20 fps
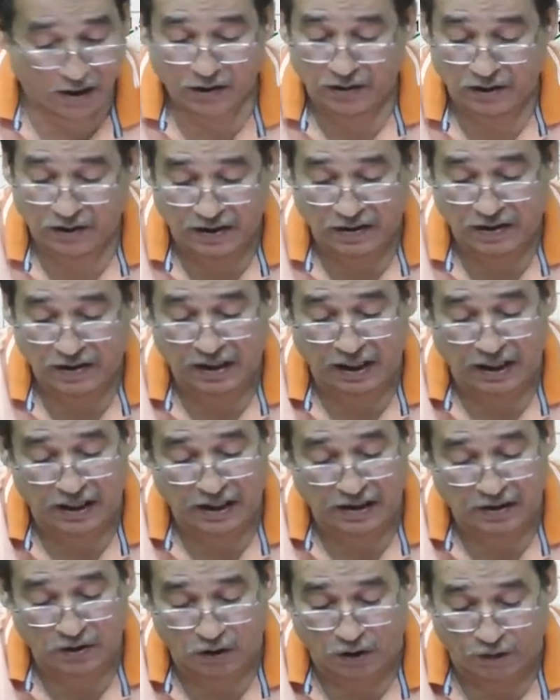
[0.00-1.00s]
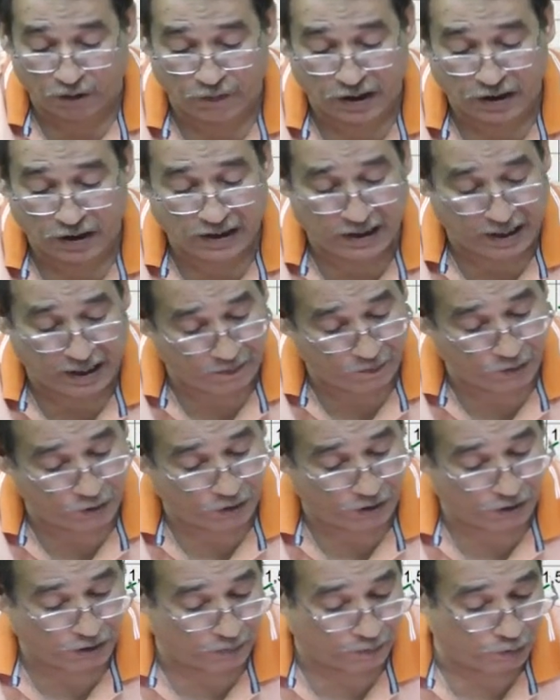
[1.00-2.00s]
Then sales, obviously I am
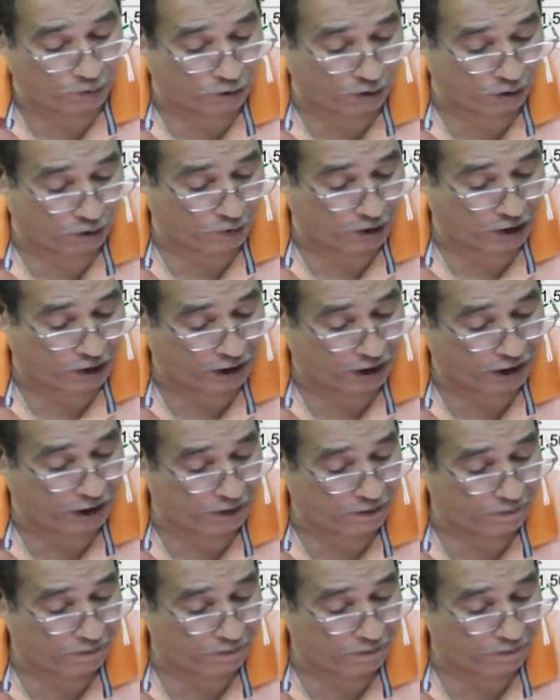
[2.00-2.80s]
going to put over here.